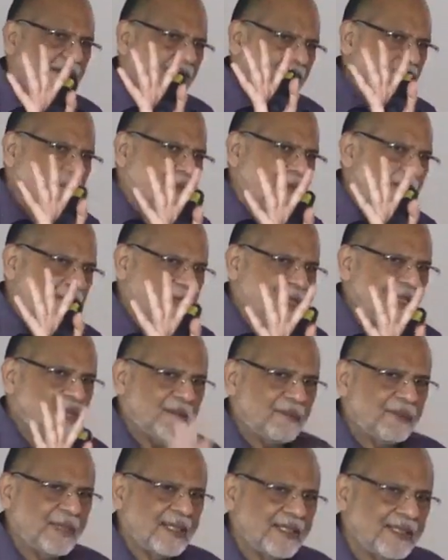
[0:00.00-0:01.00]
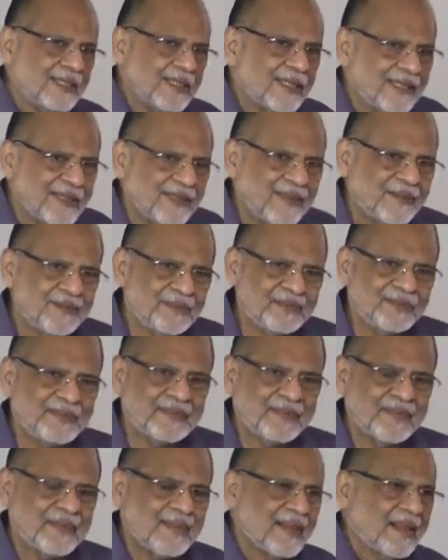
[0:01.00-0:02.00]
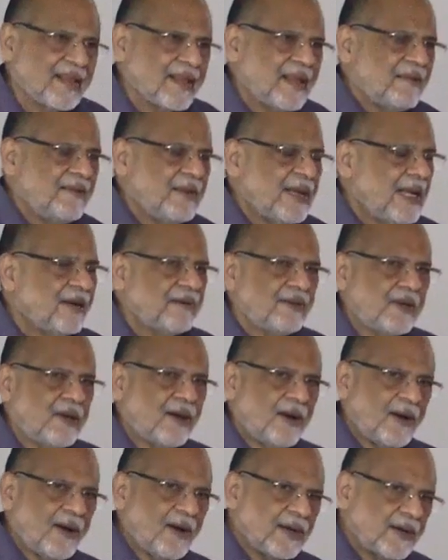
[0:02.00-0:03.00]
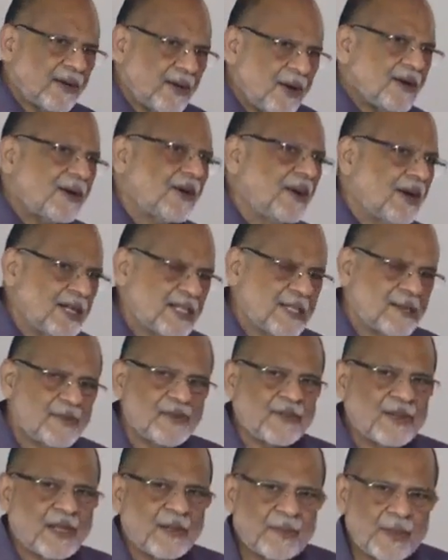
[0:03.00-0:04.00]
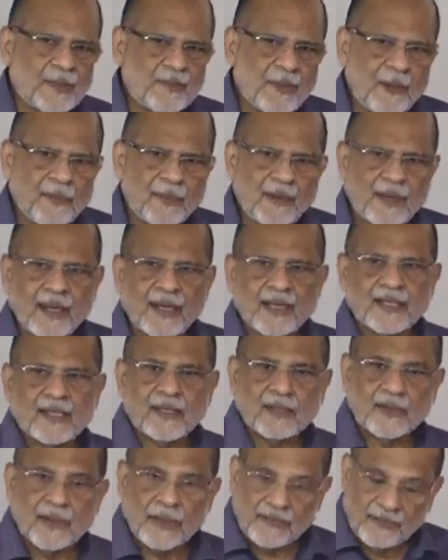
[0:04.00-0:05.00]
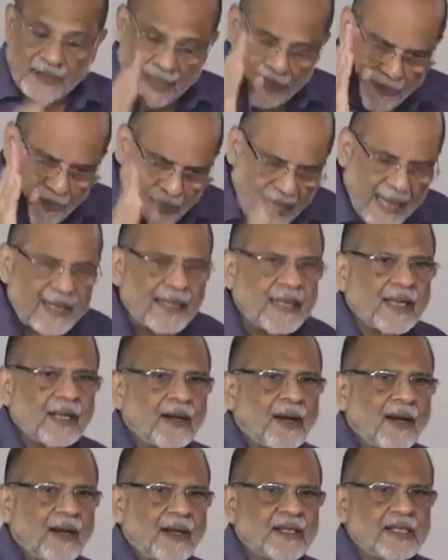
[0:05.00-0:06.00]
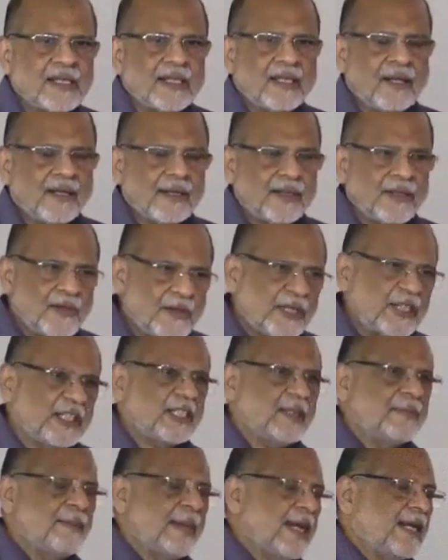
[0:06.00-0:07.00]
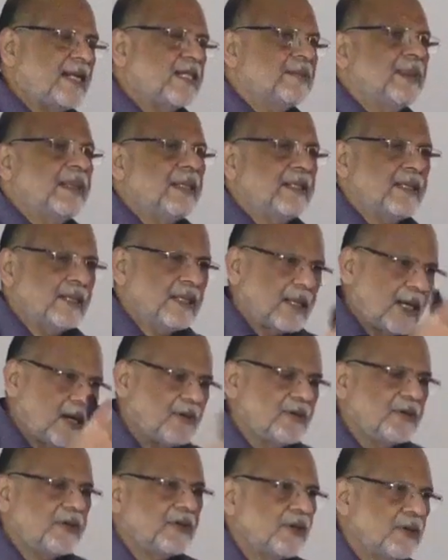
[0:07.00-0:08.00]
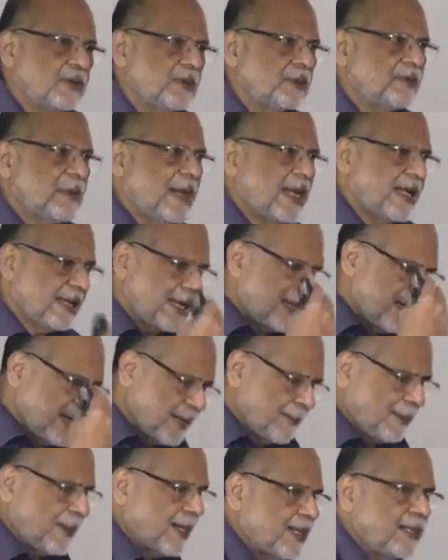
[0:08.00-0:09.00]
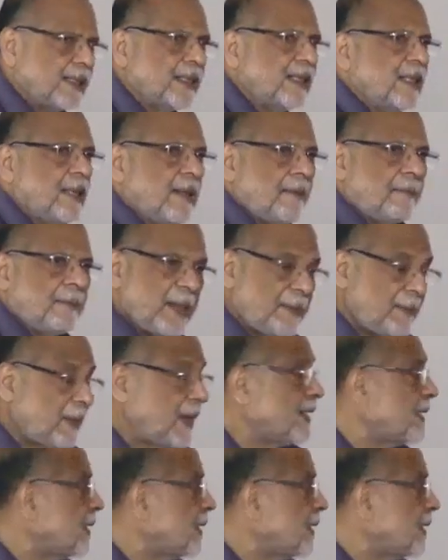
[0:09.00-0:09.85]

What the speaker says: to grow pudina, mint. We have all wrong concepts which have been popularized. So when you write ecology on nutrition management, on how you could make independent people